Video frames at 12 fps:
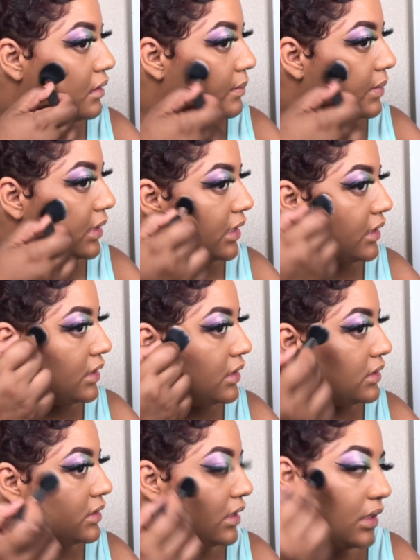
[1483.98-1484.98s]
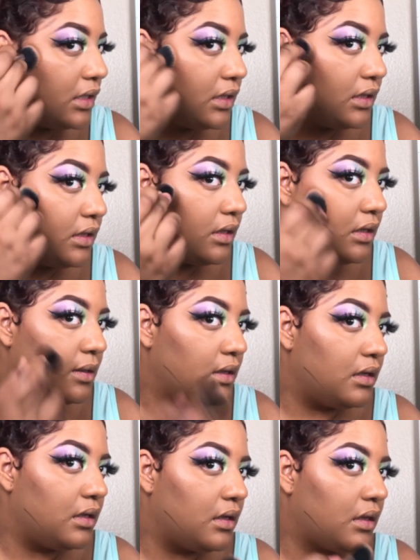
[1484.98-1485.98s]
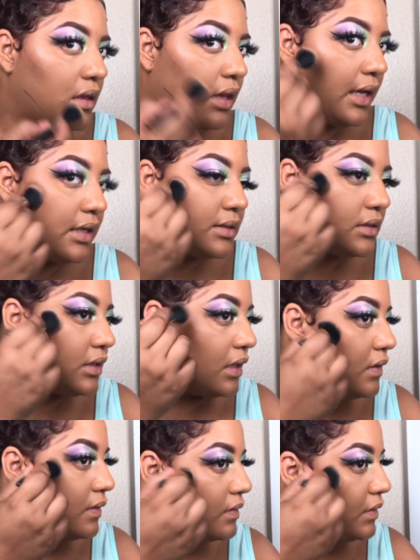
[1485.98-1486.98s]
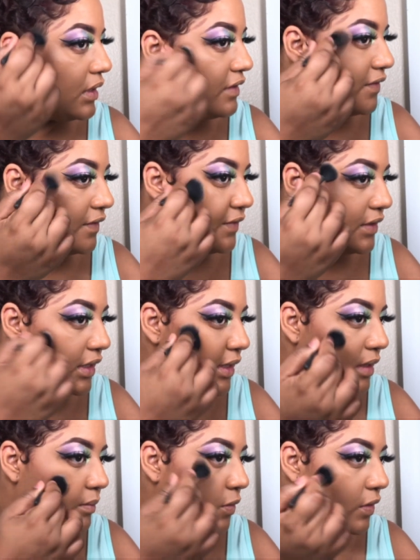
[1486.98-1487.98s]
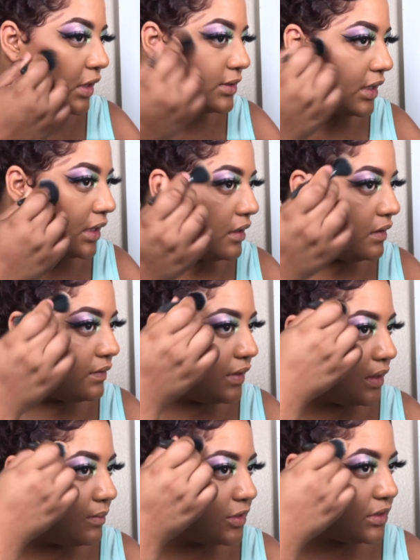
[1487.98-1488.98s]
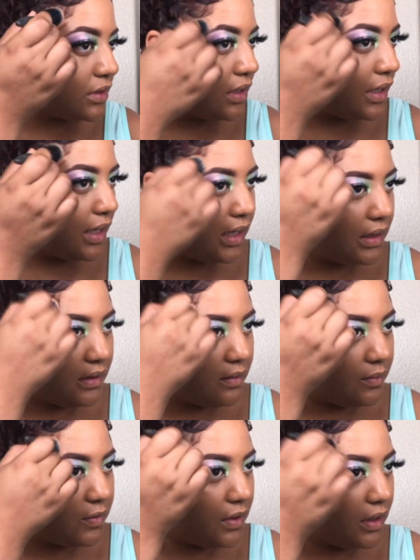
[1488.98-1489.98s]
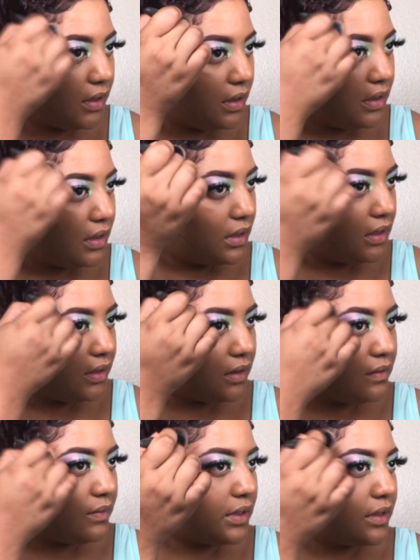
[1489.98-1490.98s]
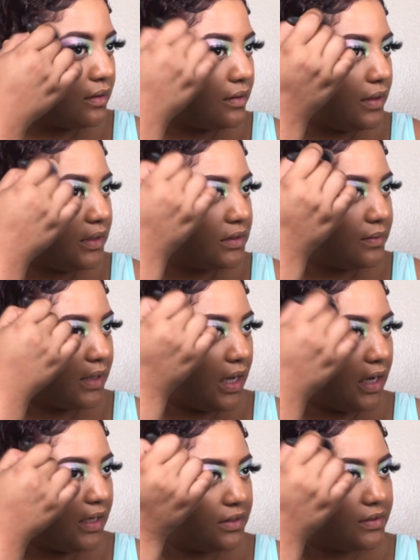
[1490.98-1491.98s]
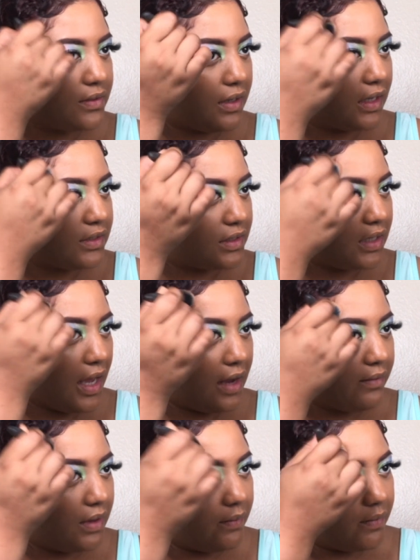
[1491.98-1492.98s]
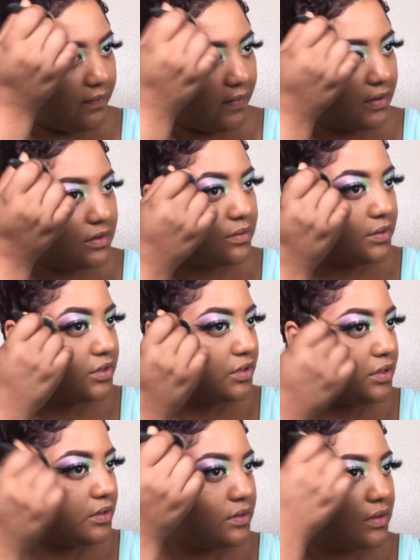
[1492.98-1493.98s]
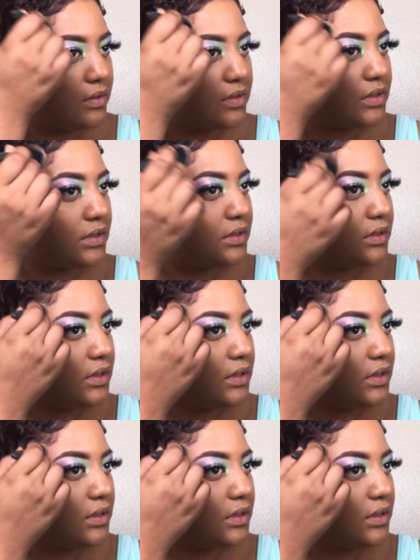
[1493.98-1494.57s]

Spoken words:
blend this in like so, and if I feel I need more as I go, then I'm just going to add a little more. You don't want to go crazy with contour, because you can't really reverse what you do, so just